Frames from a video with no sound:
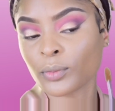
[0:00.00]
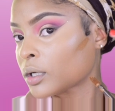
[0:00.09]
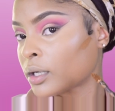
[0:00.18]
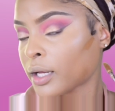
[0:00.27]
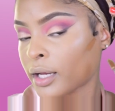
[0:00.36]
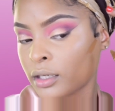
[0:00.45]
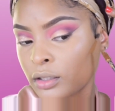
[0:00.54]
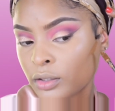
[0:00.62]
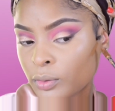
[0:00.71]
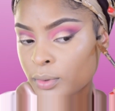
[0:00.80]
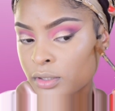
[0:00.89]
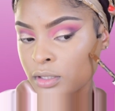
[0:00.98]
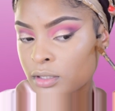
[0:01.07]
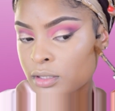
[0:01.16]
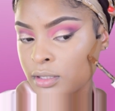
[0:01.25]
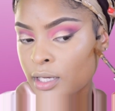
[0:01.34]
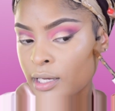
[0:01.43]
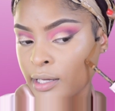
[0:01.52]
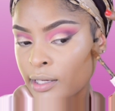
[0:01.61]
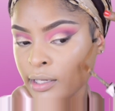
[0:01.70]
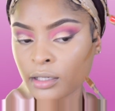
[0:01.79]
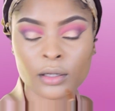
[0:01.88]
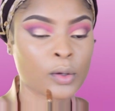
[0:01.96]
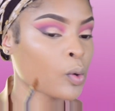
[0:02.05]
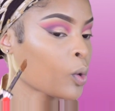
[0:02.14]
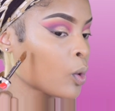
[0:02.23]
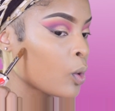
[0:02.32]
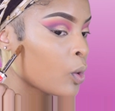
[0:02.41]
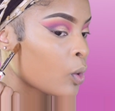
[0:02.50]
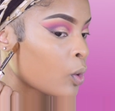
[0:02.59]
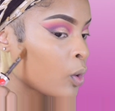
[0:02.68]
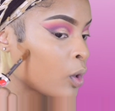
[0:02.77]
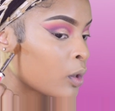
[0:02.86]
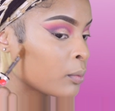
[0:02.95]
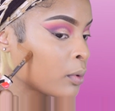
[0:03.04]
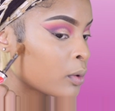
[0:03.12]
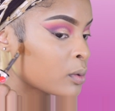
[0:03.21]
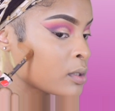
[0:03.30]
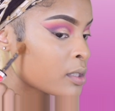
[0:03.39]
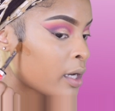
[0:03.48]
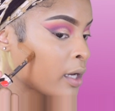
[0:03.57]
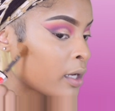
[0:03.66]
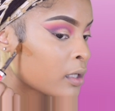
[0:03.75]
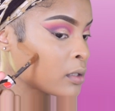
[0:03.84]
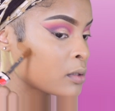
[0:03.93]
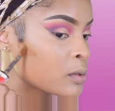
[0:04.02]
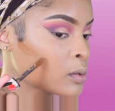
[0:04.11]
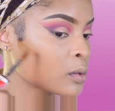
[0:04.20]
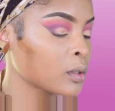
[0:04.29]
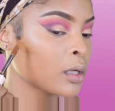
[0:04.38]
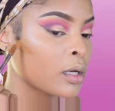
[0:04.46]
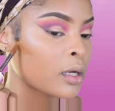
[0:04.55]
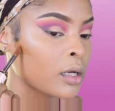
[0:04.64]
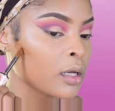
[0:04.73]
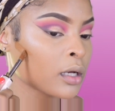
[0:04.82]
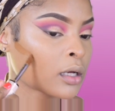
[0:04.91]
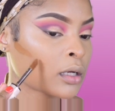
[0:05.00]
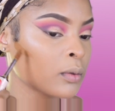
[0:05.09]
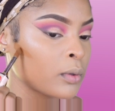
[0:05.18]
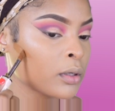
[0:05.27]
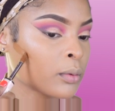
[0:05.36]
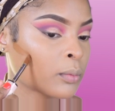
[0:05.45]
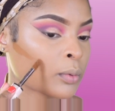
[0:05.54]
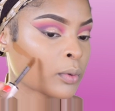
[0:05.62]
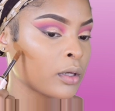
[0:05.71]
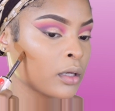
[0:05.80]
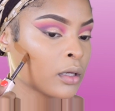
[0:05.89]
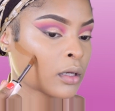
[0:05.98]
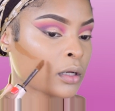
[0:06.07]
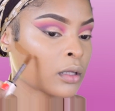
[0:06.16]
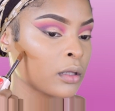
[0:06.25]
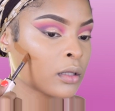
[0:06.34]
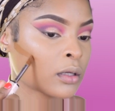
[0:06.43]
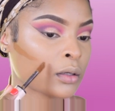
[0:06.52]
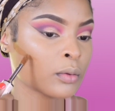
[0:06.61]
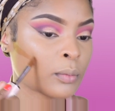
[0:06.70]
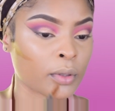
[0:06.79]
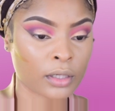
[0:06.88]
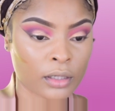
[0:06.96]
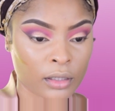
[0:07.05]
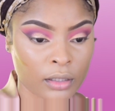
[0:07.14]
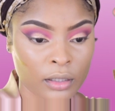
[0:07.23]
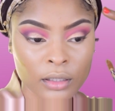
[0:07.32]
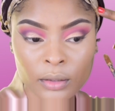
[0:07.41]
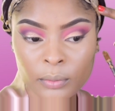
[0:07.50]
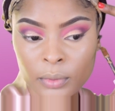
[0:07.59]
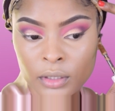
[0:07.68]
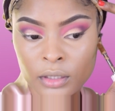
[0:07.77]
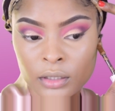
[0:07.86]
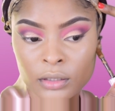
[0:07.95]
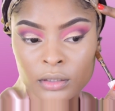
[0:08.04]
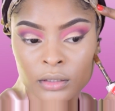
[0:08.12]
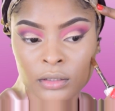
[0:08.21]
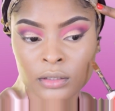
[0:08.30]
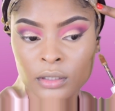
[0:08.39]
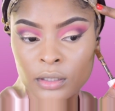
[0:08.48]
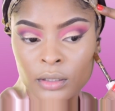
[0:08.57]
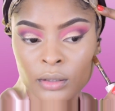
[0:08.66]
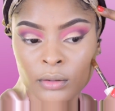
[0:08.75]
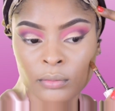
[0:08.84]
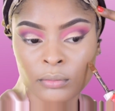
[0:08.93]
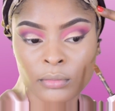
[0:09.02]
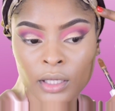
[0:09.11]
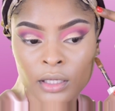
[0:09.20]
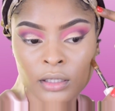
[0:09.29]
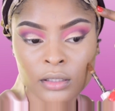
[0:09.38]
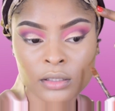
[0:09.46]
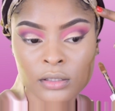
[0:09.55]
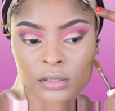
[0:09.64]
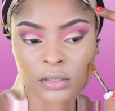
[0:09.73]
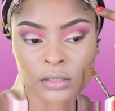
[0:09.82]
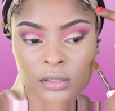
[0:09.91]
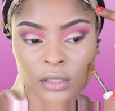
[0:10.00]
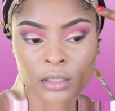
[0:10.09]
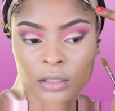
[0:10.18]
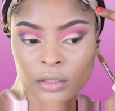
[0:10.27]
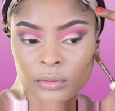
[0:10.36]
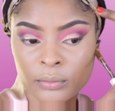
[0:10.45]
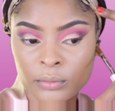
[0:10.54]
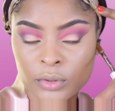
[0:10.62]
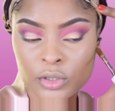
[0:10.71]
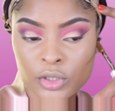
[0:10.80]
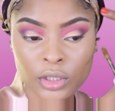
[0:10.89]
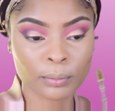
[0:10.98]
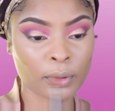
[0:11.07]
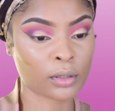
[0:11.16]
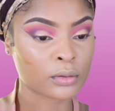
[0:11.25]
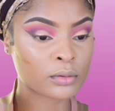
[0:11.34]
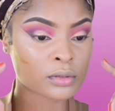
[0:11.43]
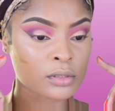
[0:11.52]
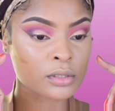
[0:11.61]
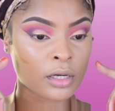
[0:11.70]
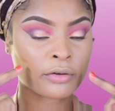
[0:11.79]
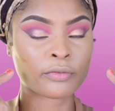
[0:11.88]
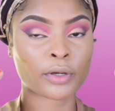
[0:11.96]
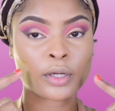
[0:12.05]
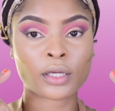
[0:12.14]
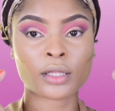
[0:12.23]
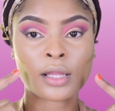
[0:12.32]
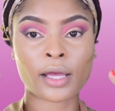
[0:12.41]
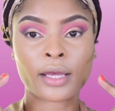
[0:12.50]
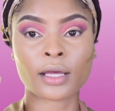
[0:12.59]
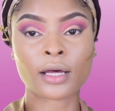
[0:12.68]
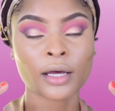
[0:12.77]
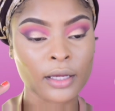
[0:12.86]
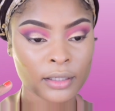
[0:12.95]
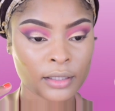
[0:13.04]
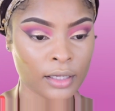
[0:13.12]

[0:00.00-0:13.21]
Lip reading: Gonna add a little bit to the side, on both sides. Kind of want to bring it a little bit up because Megan's cheekbones are very like cut.